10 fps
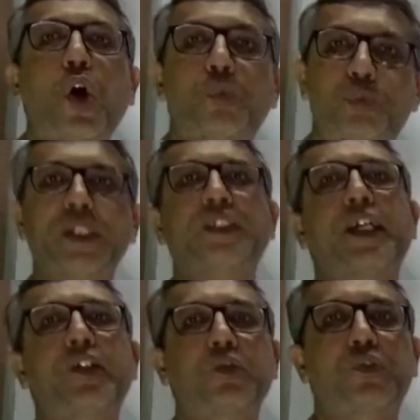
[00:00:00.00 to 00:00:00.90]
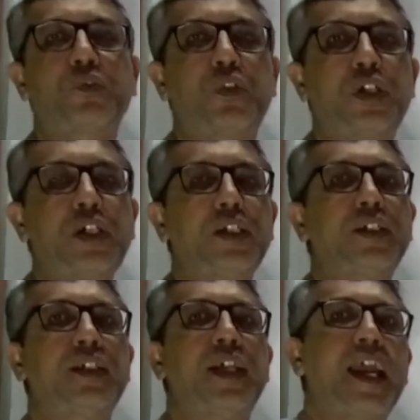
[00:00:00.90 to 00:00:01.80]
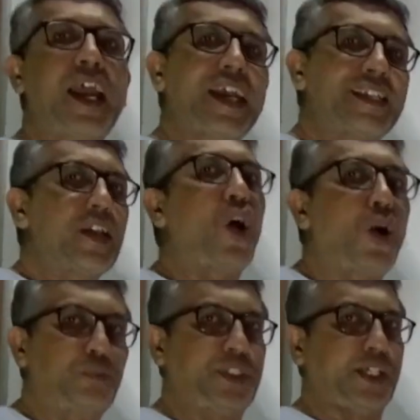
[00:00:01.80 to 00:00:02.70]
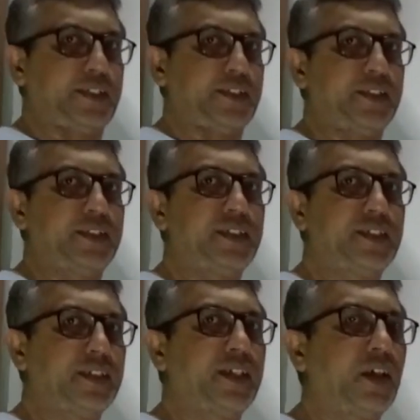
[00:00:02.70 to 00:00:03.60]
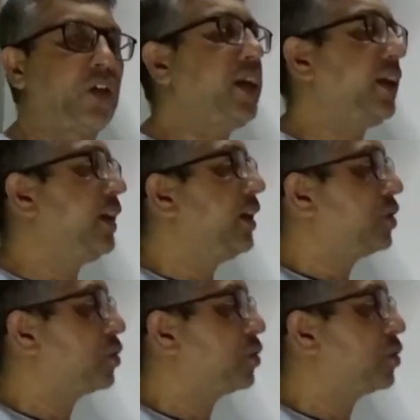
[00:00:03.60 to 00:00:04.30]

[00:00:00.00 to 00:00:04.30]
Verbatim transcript: the object side of the world as an object. Okay.